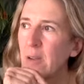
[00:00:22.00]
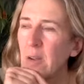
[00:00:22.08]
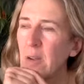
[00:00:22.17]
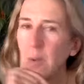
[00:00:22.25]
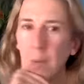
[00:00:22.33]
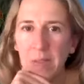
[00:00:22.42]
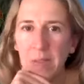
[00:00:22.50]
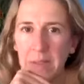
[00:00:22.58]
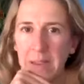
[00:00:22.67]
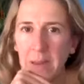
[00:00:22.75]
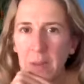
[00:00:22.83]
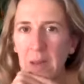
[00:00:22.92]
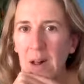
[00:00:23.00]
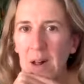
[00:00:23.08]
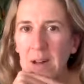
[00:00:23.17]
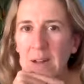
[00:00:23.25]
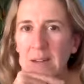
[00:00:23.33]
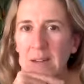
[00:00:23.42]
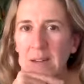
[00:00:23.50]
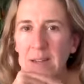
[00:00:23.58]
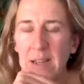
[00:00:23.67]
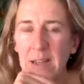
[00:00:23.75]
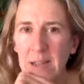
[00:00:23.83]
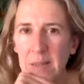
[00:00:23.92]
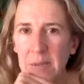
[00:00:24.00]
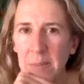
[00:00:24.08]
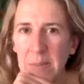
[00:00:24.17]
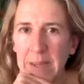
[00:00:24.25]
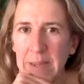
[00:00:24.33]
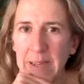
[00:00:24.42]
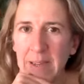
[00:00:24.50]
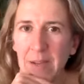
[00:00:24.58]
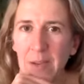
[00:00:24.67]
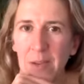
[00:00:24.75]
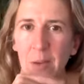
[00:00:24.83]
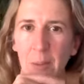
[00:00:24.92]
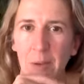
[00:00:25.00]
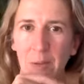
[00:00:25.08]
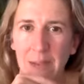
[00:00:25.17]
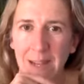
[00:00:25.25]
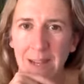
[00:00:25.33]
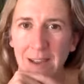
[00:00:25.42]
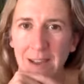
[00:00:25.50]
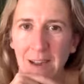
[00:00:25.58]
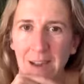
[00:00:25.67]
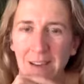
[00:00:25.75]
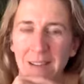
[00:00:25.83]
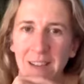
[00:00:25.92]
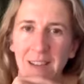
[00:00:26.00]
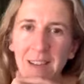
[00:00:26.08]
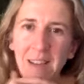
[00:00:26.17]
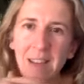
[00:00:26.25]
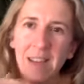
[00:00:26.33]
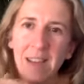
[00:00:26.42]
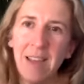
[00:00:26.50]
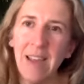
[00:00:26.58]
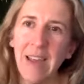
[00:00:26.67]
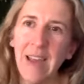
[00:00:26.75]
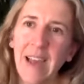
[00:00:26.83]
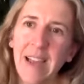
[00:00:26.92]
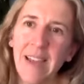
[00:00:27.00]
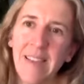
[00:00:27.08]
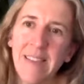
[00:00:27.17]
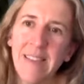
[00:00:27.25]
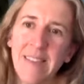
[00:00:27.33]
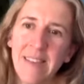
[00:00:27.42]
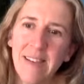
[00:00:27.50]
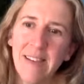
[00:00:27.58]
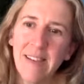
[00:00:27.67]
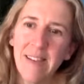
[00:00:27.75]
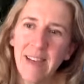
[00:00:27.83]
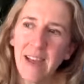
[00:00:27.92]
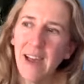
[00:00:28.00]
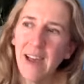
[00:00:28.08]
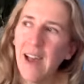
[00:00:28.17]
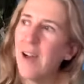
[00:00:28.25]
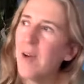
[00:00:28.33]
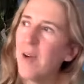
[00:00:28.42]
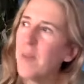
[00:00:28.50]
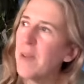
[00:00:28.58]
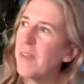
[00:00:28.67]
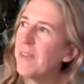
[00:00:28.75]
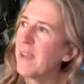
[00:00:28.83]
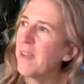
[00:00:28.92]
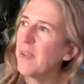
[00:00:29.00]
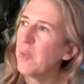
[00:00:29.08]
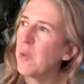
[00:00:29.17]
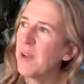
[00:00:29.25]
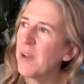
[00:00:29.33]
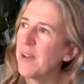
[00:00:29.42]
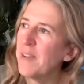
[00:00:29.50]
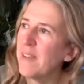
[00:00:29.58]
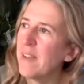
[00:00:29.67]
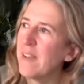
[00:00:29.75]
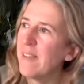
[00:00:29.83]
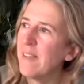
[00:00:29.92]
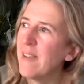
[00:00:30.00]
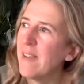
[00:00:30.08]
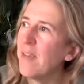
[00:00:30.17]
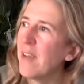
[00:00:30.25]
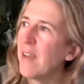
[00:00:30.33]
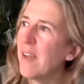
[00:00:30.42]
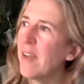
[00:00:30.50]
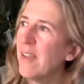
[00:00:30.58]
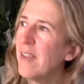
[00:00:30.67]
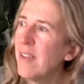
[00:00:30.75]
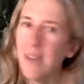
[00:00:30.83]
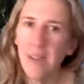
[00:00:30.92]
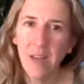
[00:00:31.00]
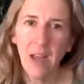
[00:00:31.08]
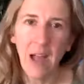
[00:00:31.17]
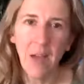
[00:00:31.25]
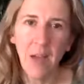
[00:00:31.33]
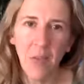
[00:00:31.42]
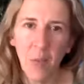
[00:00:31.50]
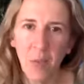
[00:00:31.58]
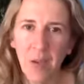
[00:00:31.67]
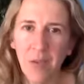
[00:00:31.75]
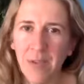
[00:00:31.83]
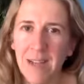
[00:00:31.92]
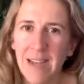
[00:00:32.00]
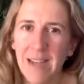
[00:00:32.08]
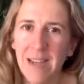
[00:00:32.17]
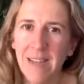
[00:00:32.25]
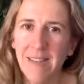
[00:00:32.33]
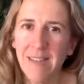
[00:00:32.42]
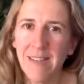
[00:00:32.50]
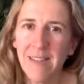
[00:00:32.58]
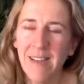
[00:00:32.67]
who we think we are can never be who we really are. And how we think the world is never how the world really is.